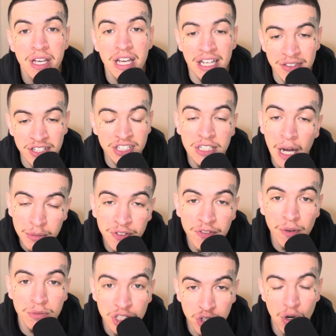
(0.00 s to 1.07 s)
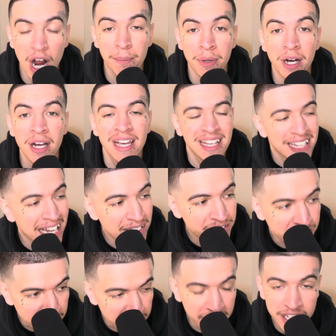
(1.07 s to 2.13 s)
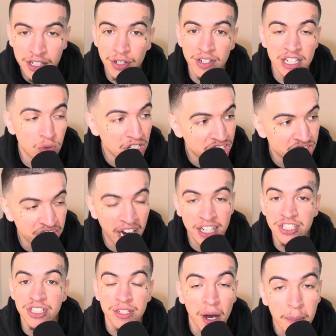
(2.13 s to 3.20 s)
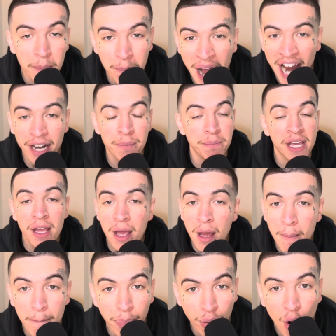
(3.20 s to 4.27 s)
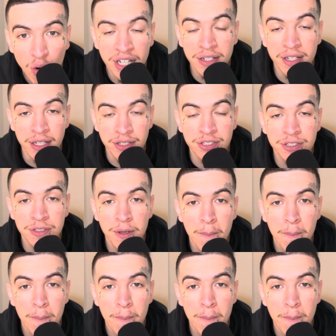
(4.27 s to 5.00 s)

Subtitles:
This comes from trauma, insecurity, rejection, abandonment, brokenness.